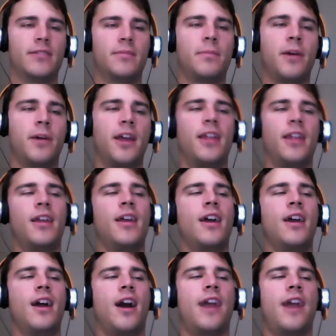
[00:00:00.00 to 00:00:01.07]
but
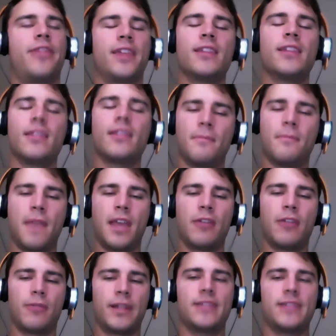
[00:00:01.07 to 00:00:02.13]
I think that the main
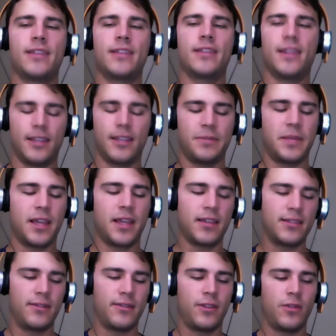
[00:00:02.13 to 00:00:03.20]
reason is
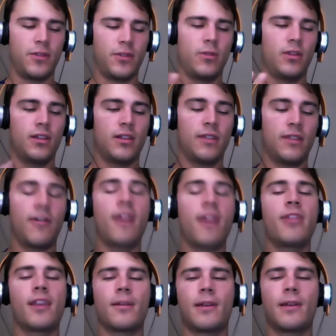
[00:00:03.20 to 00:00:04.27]
because if I
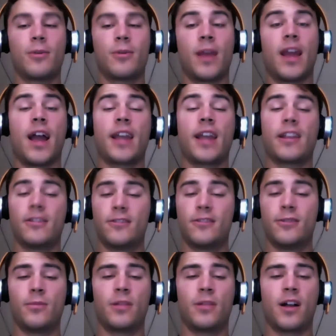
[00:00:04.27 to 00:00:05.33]
think about the way I
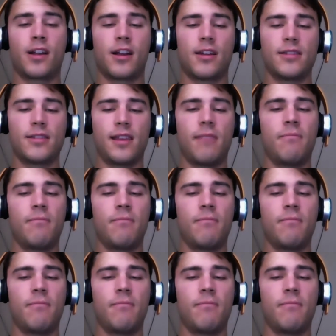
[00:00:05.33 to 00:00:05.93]
consume blog content,